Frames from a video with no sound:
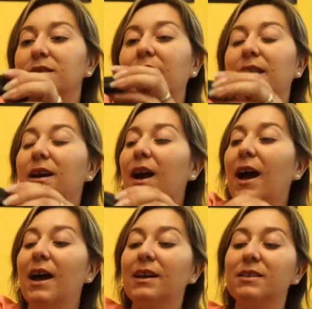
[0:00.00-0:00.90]
Like,
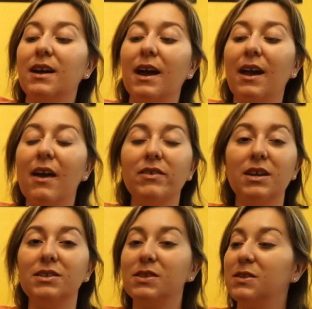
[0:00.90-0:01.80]
I haven't
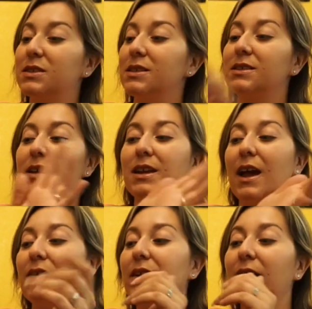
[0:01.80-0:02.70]
had to use this, and I
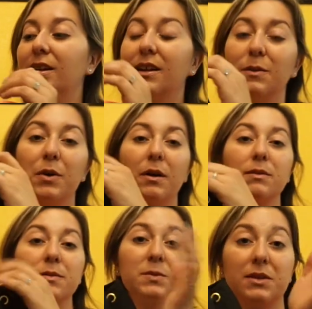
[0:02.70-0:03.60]
haven't had any
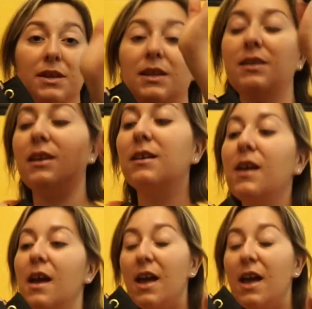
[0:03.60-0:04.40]
problems with anything.